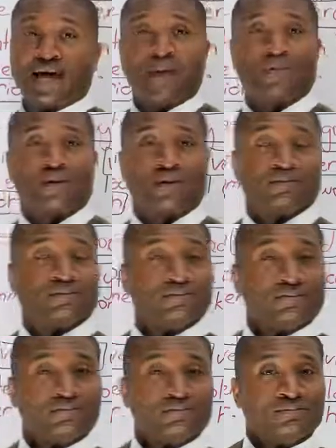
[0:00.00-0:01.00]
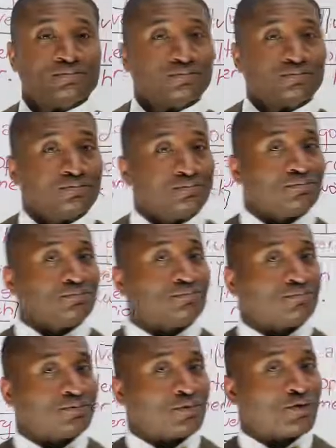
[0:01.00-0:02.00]
happy.
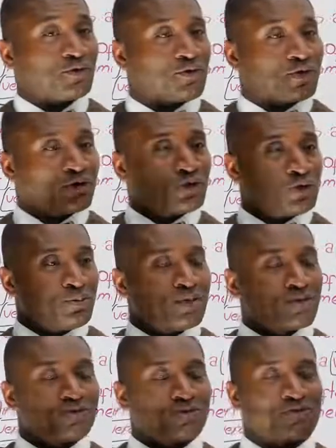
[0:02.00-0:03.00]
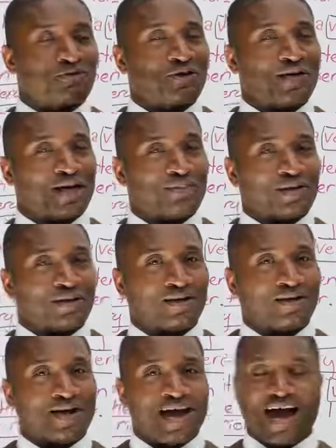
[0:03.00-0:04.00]
If you're feeling jubilant, you're very happy.
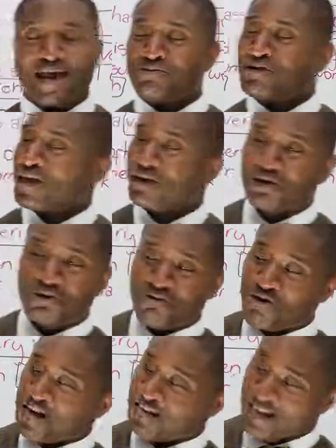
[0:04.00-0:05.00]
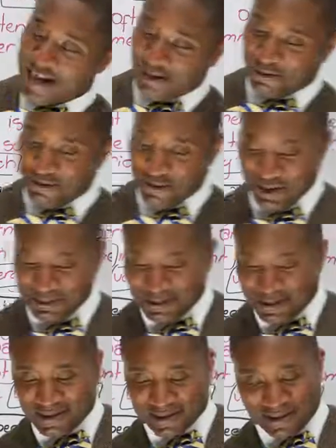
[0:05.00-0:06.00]
I'm telling you right now,
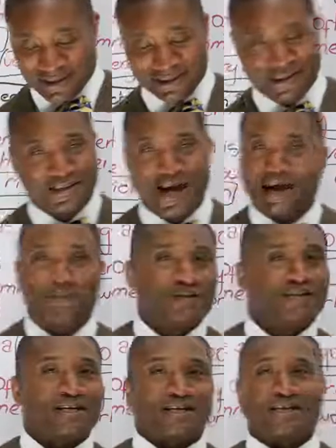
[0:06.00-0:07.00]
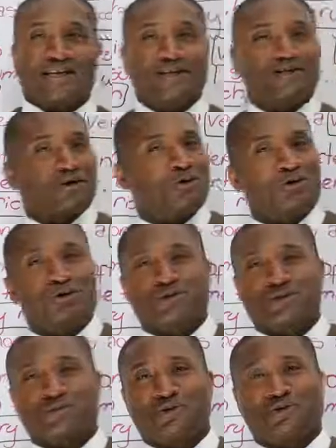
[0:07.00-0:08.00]
90% of Canadians don't use
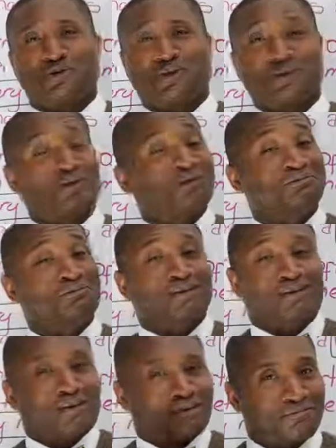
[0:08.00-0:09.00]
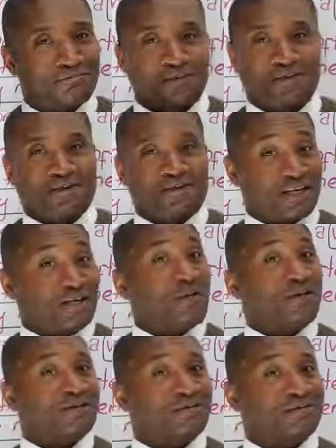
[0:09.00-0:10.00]
this word at all. They
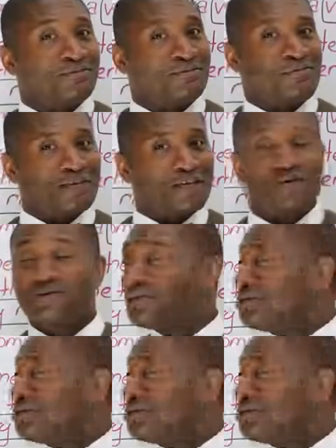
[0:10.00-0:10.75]
know it, but they don't